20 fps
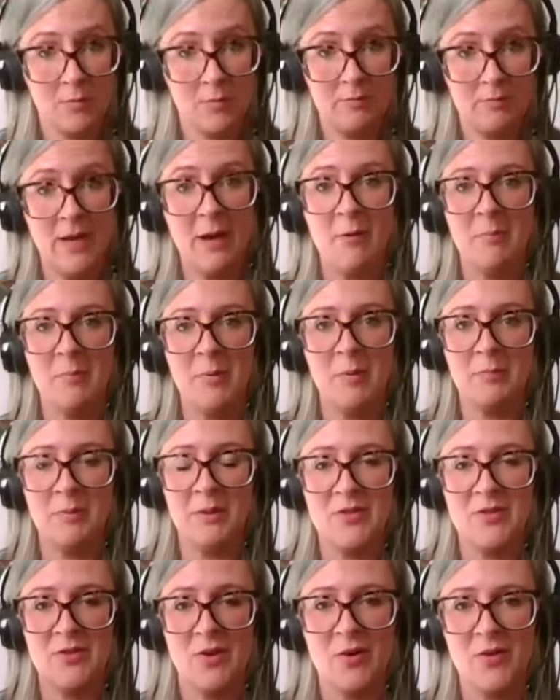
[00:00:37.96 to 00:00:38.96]
now a
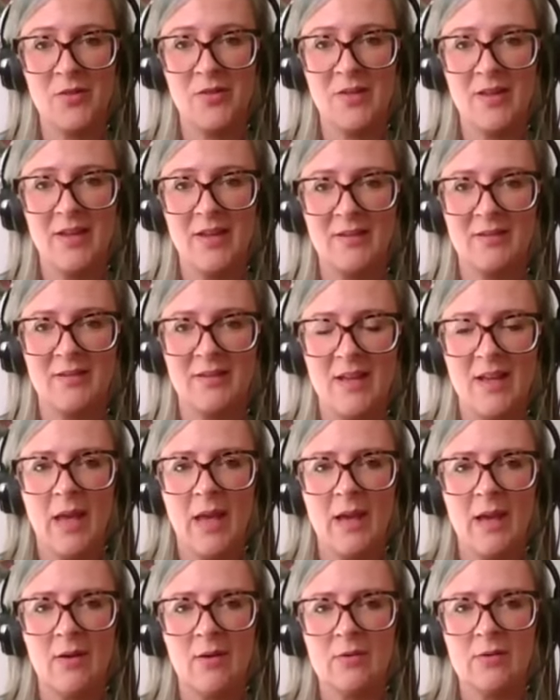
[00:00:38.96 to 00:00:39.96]
published author.
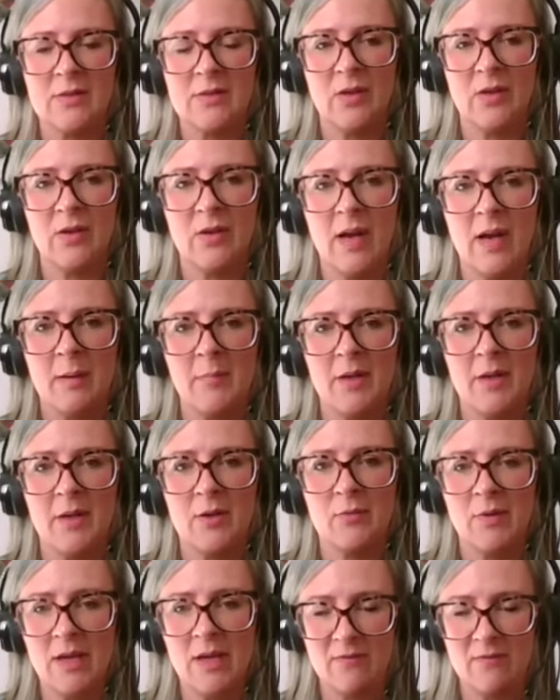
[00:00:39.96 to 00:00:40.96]
I also am a
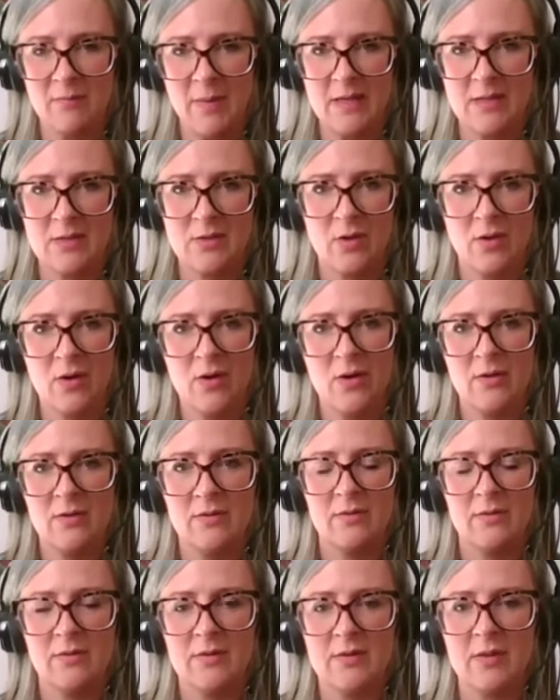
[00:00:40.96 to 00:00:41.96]
grief mentor.
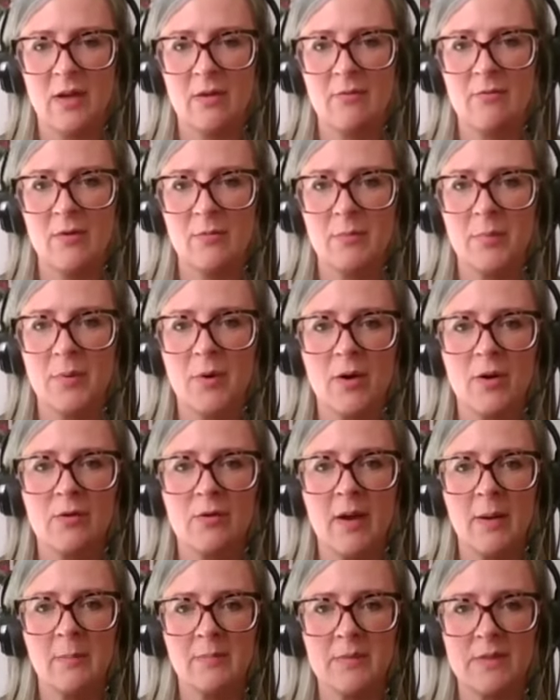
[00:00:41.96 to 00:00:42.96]
So I run
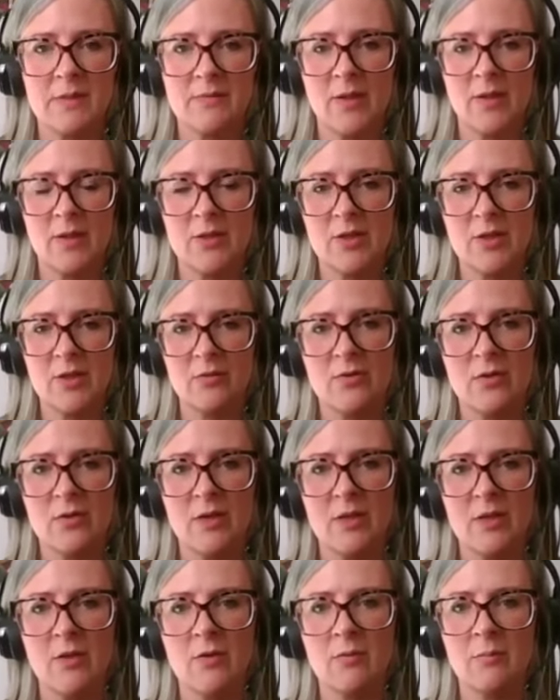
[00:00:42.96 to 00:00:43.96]
programs for
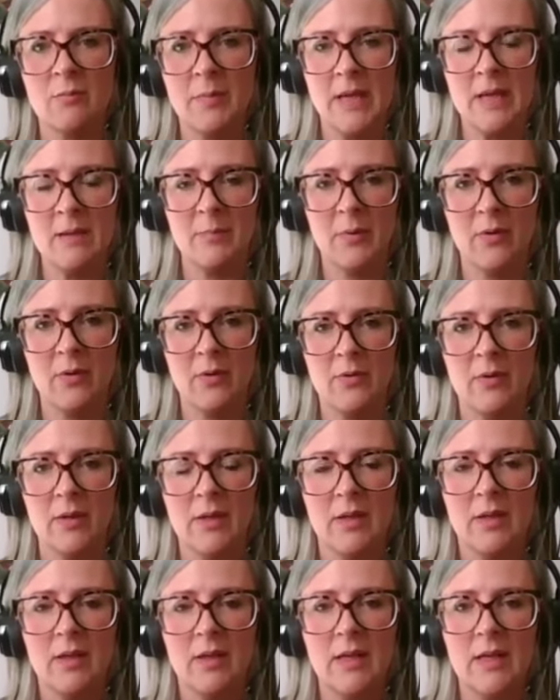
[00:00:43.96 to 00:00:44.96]
children and young people
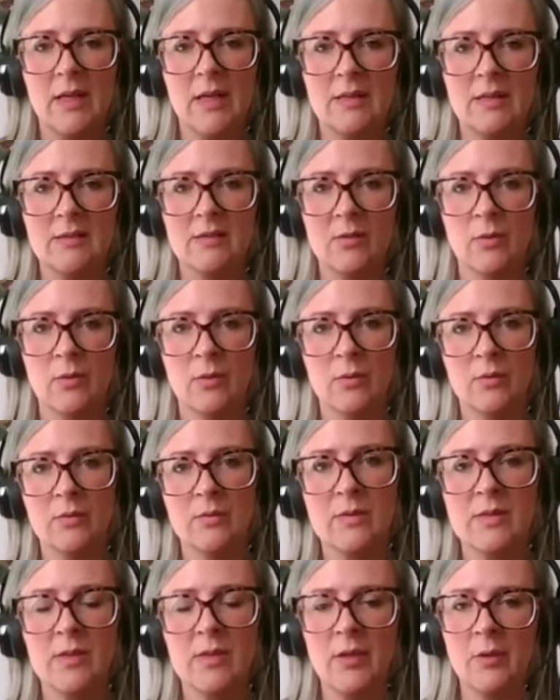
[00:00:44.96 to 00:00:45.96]
in
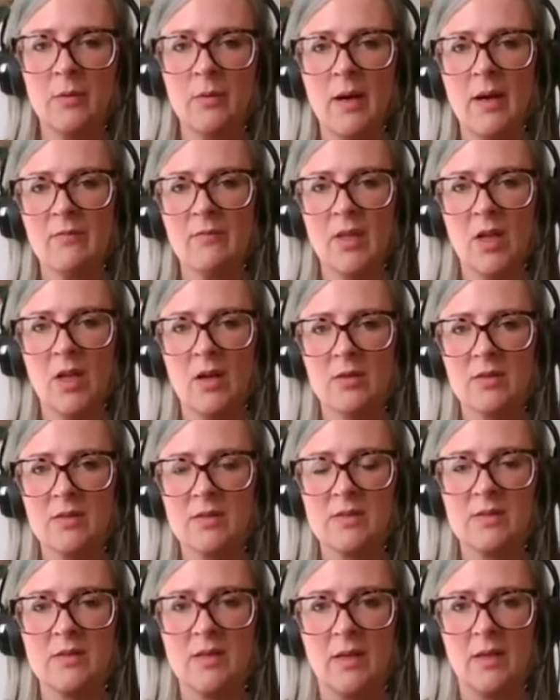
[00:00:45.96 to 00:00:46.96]
schools who have
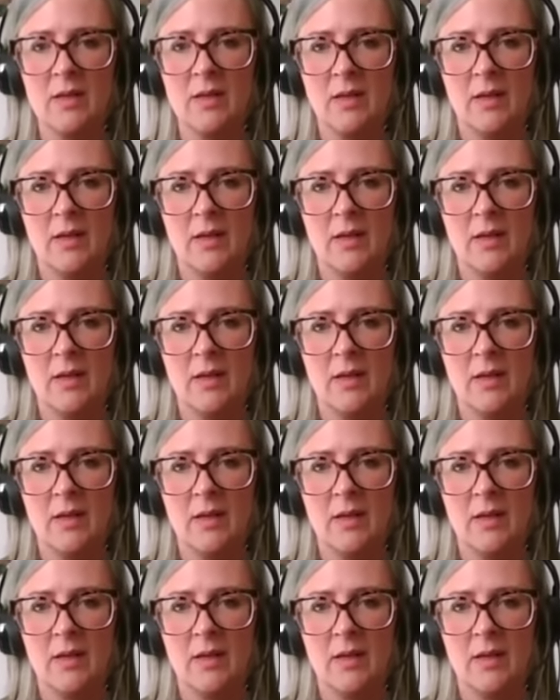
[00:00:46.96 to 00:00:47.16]
lost